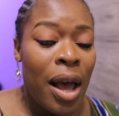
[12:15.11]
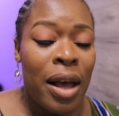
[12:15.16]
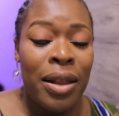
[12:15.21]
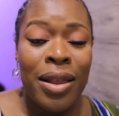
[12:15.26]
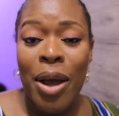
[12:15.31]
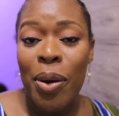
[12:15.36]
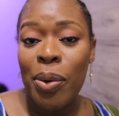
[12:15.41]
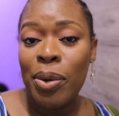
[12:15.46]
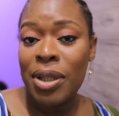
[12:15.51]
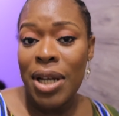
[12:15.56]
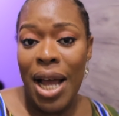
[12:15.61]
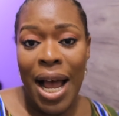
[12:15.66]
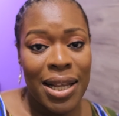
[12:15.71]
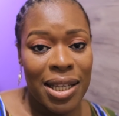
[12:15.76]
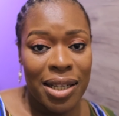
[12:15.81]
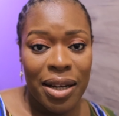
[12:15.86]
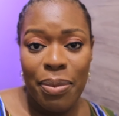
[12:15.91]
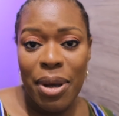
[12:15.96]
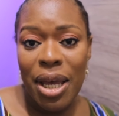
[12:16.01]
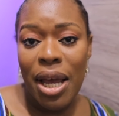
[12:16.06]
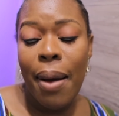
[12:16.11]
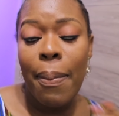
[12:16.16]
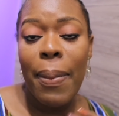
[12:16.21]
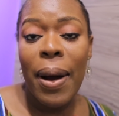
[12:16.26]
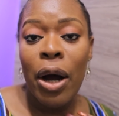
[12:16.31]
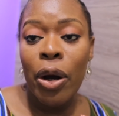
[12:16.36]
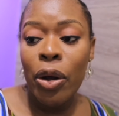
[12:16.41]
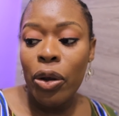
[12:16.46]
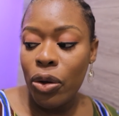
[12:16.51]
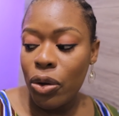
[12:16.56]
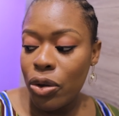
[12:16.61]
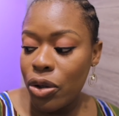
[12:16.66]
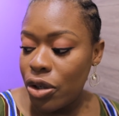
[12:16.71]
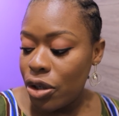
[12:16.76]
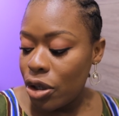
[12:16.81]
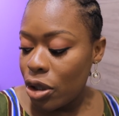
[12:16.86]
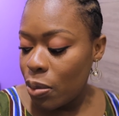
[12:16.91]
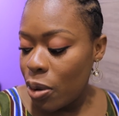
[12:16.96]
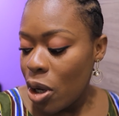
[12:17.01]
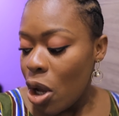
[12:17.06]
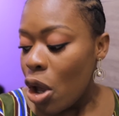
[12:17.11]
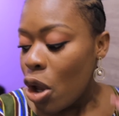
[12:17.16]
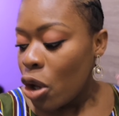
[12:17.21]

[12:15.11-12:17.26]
that you want to ask me about YouTube.